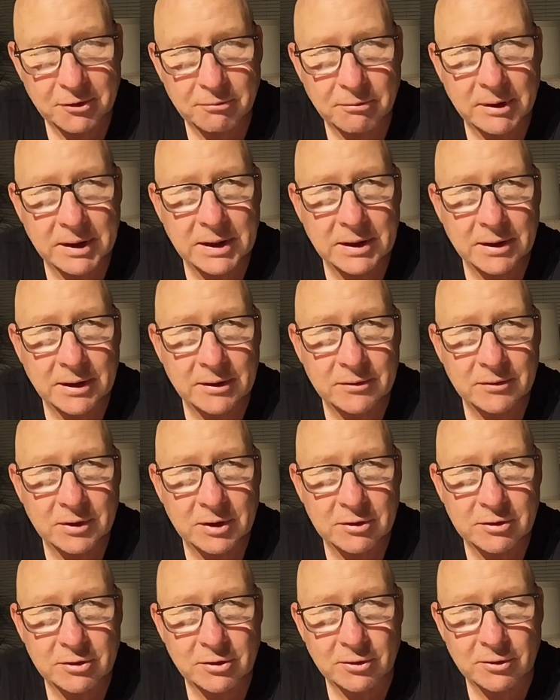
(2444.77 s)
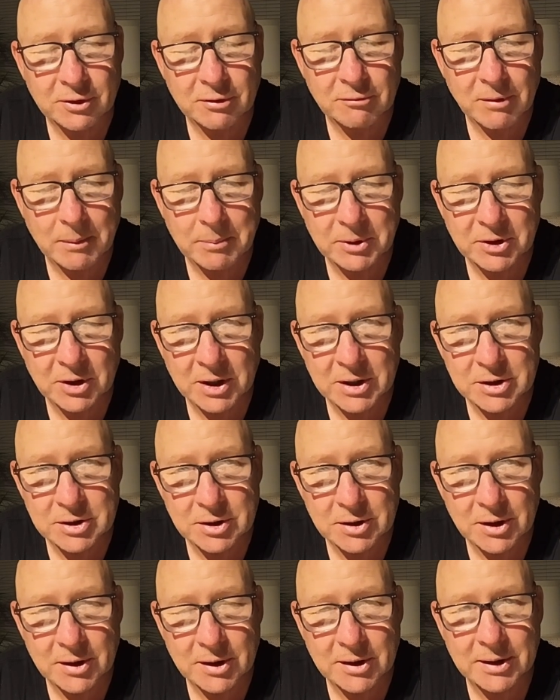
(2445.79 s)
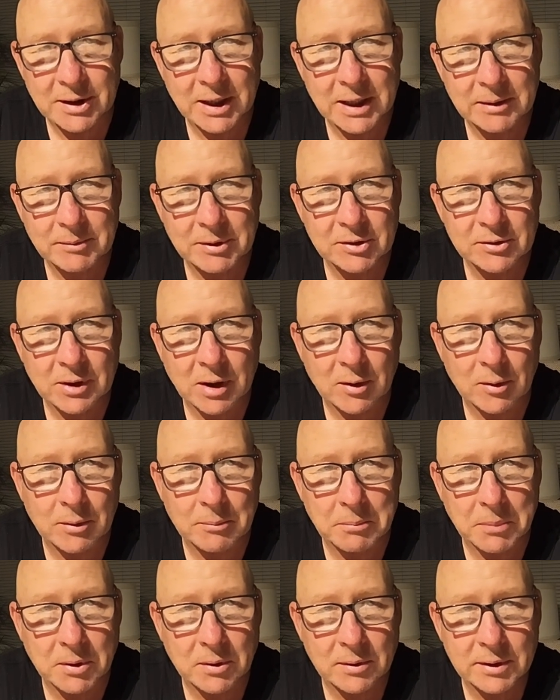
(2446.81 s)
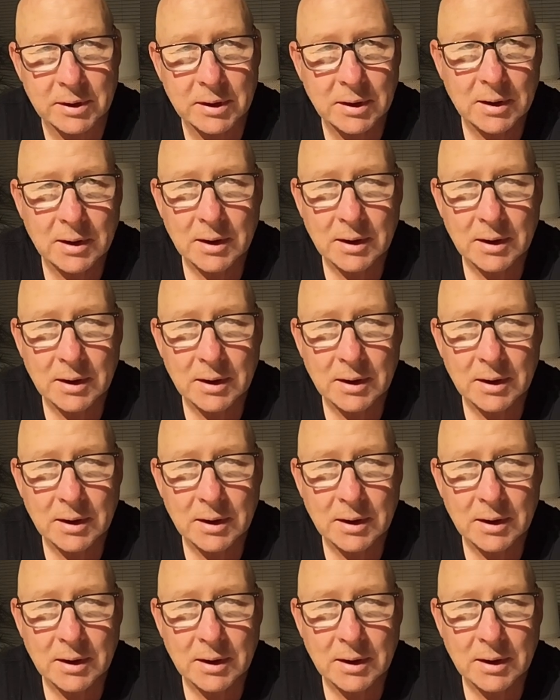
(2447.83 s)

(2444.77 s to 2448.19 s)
readings. It's just the reputation and the name it's going by.